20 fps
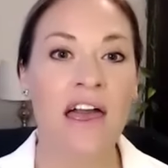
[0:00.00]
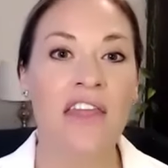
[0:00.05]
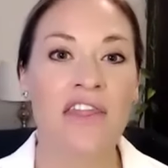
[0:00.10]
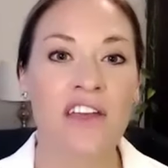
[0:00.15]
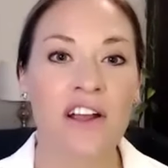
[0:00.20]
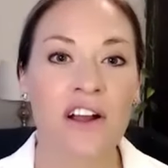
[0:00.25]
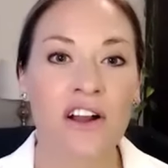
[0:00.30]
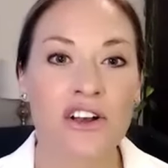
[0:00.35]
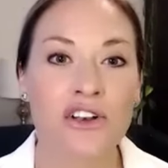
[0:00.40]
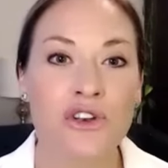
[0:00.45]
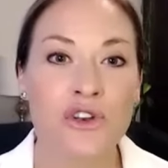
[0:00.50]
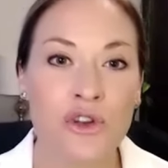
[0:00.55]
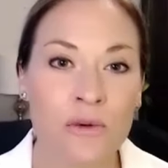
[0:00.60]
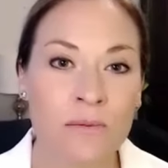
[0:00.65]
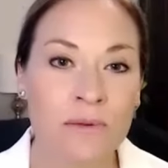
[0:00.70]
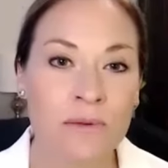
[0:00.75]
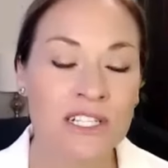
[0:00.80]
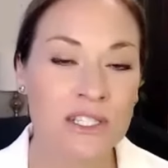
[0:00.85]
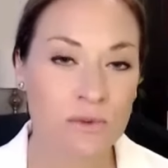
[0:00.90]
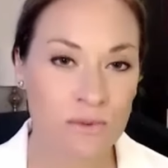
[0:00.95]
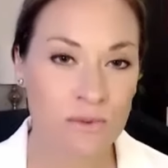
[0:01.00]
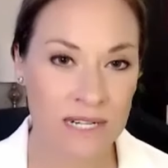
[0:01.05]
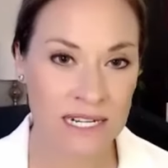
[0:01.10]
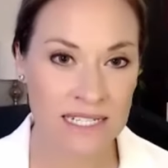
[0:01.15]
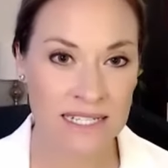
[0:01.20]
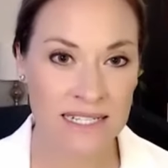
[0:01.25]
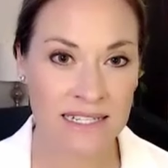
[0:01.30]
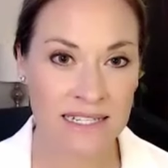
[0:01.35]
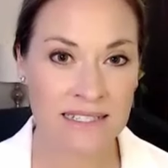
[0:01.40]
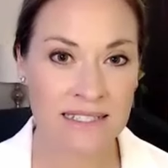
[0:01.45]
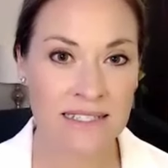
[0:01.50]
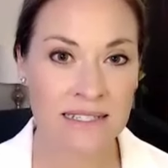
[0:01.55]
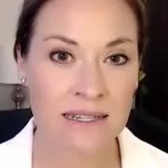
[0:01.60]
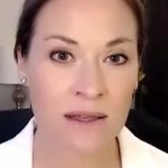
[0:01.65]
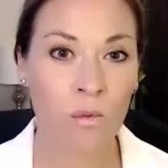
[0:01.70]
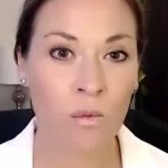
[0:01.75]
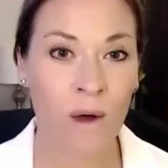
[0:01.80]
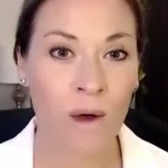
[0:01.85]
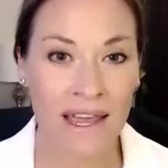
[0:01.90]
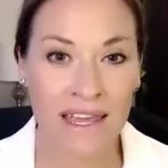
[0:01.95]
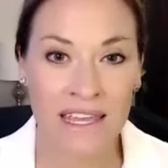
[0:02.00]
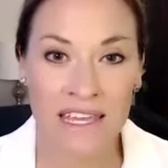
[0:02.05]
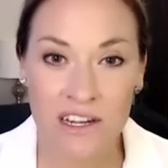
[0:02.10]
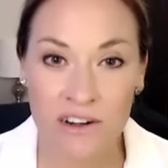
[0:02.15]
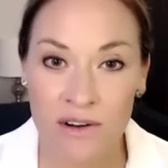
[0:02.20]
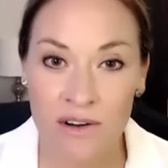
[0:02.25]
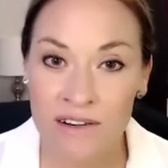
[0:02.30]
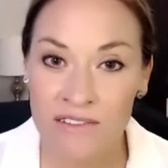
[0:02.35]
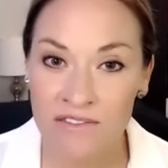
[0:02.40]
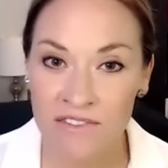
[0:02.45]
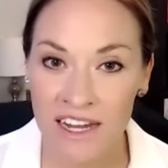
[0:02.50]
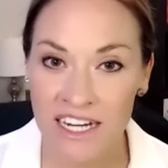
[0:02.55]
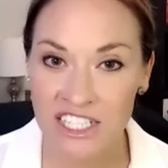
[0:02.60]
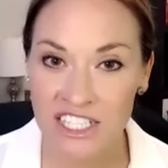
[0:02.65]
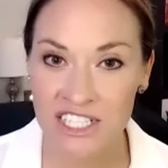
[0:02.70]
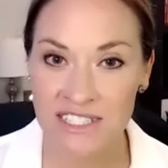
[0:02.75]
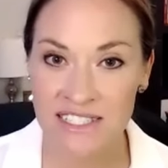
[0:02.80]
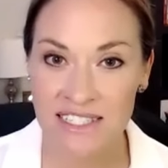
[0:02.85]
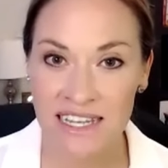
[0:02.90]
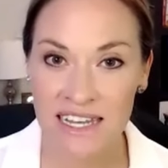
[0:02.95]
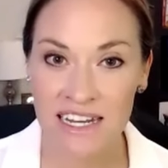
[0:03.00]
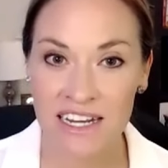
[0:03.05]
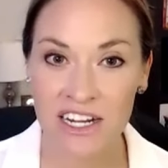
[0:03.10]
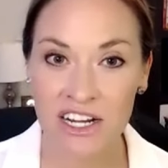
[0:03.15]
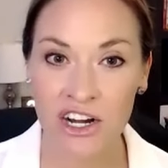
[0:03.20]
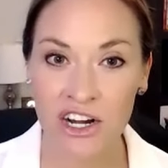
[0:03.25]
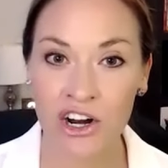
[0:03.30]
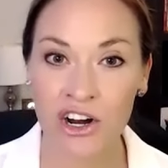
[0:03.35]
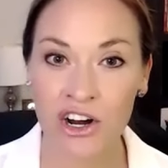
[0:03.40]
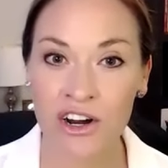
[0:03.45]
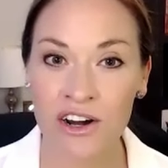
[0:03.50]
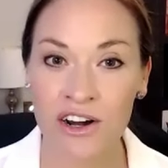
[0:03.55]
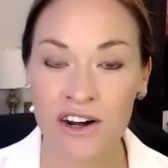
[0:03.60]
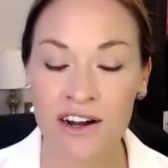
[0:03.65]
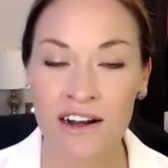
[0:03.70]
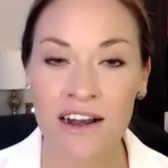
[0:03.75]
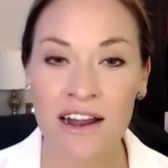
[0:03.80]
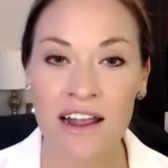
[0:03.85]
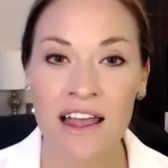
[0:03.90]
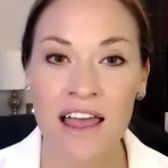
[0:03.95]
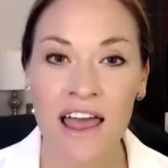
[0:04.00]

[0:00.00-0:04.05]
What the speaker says: There are numerous reasons why ear infections can occur,